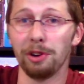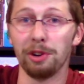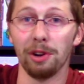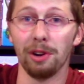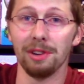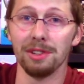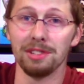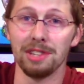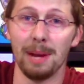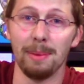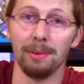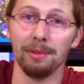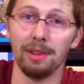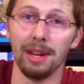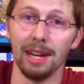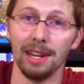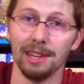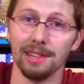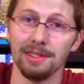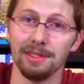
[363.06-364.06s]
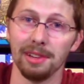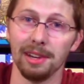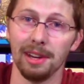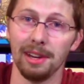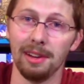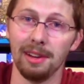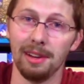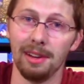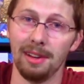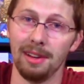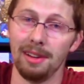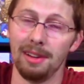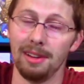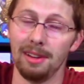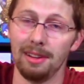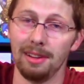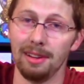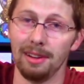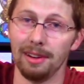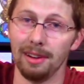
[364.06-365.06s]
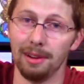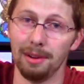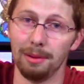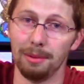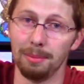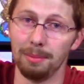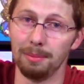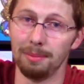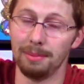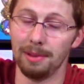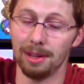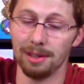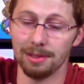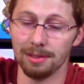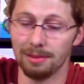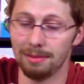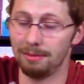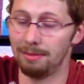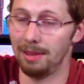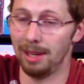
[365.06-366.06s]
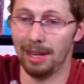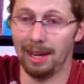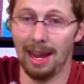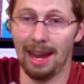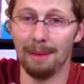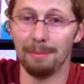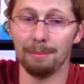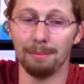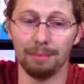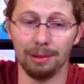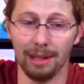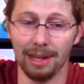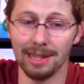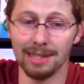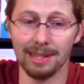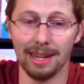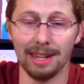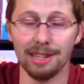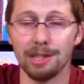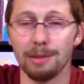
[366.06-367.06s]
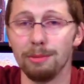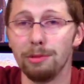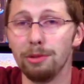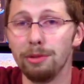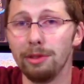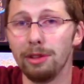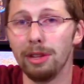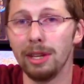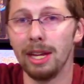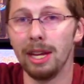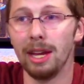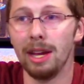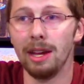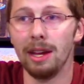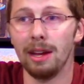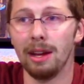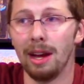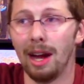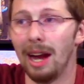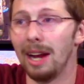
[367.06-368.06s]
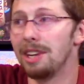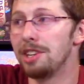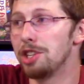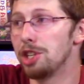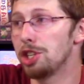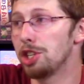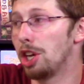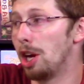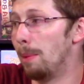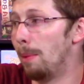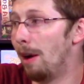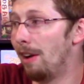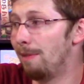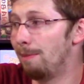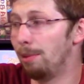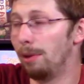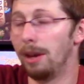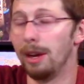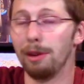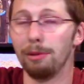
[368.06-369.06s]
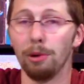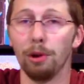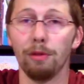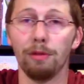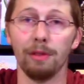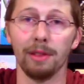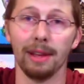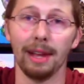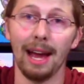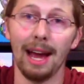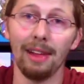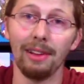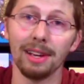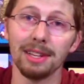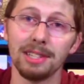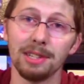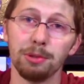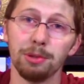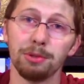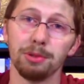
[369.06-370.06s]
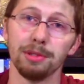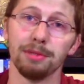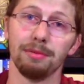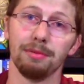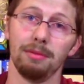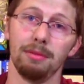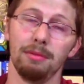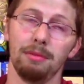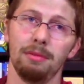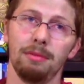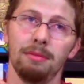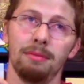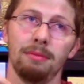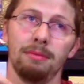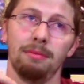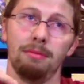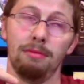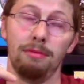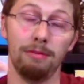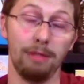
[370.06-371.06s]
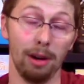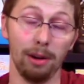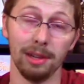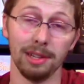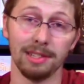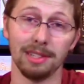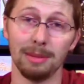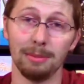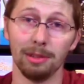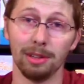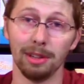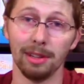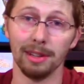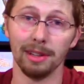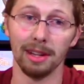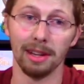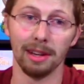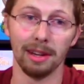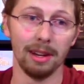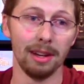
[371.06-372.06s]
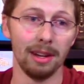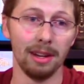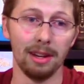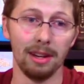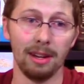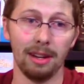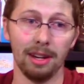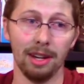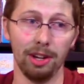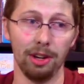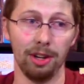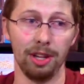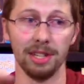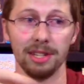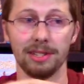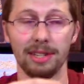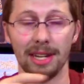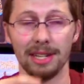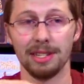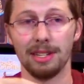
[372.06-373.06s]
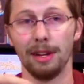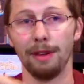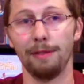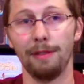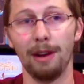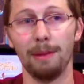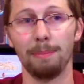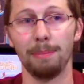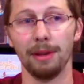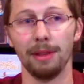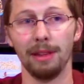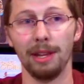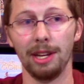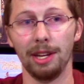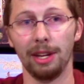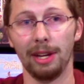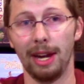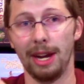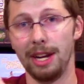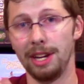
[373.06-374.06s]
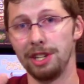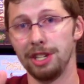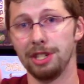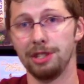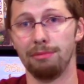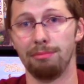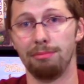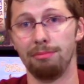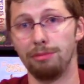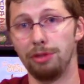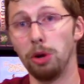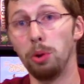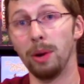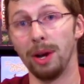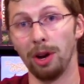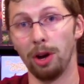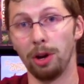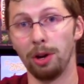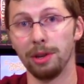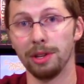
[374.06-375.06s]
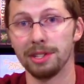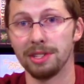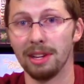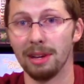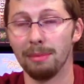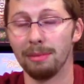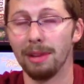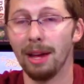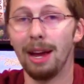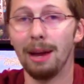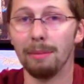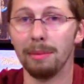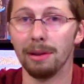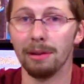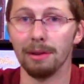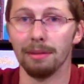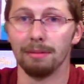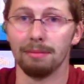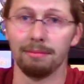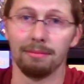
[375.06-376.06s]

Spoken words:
turns simultaneously. The game plays that smoothly. I'd just come off playing Roll for the Galaxy, which was very similar in that, you set stuff up and then you kind of just do it all at the same time, and